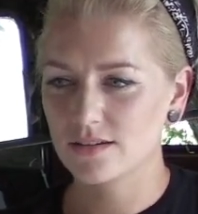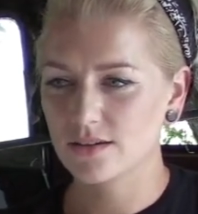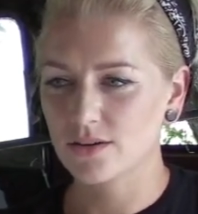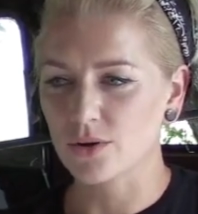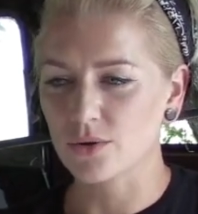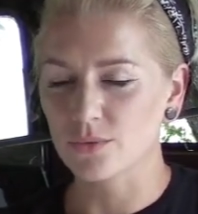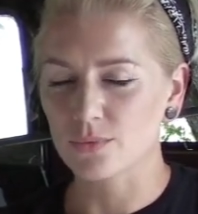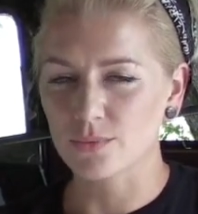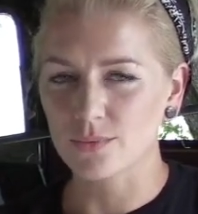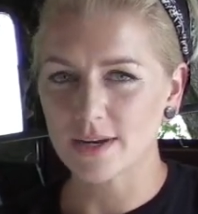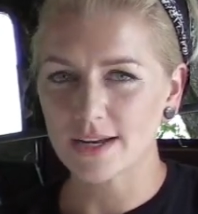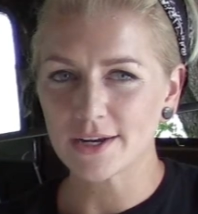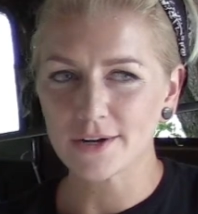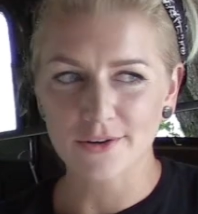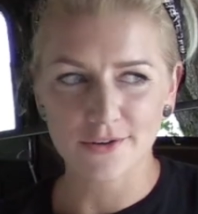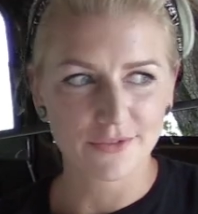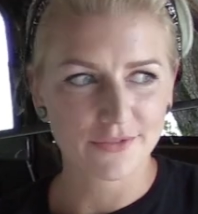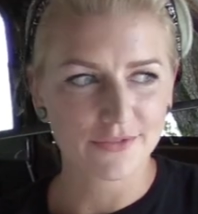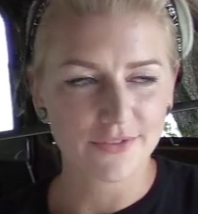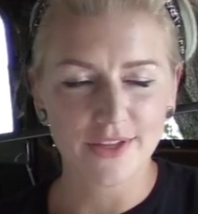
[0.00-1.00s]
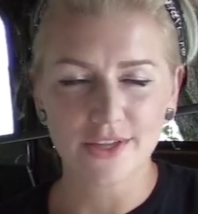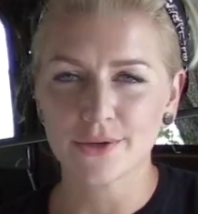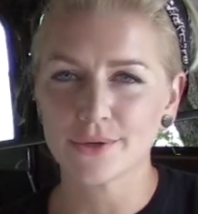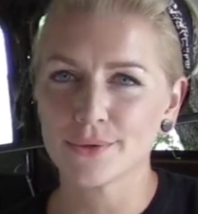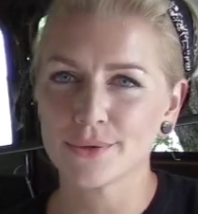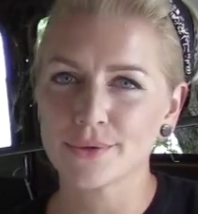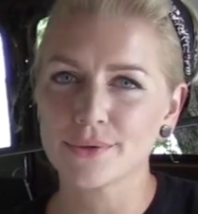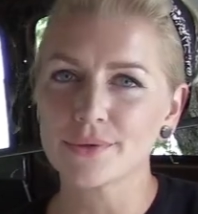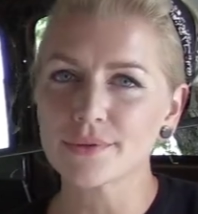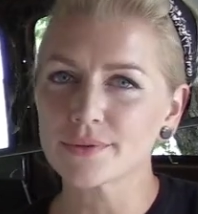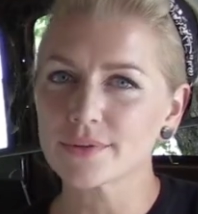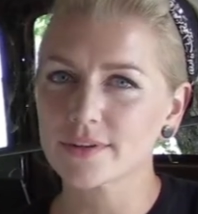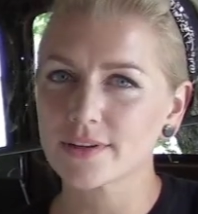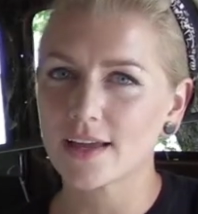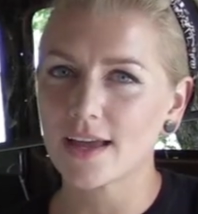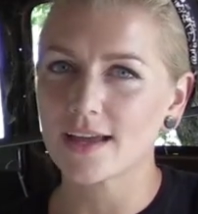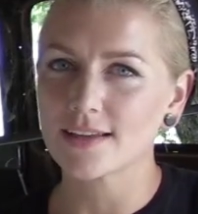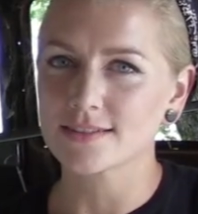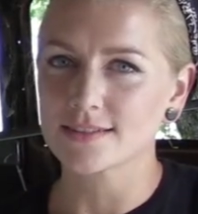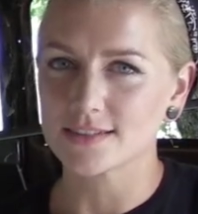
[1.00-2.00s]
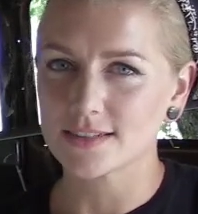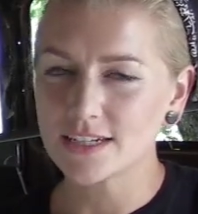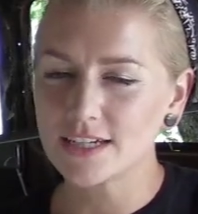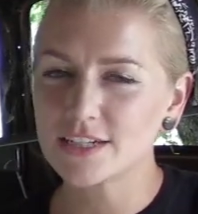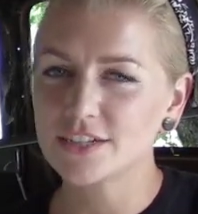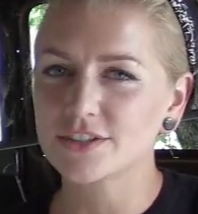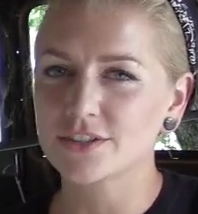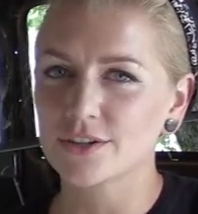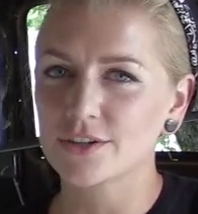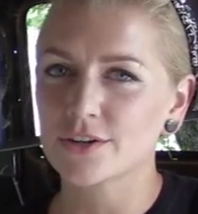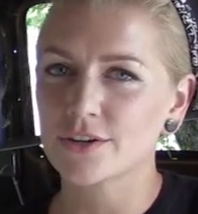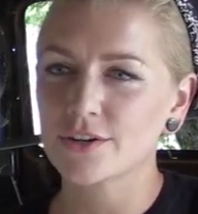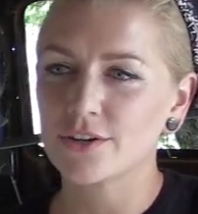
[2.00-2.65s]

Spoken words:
career field as a teacher,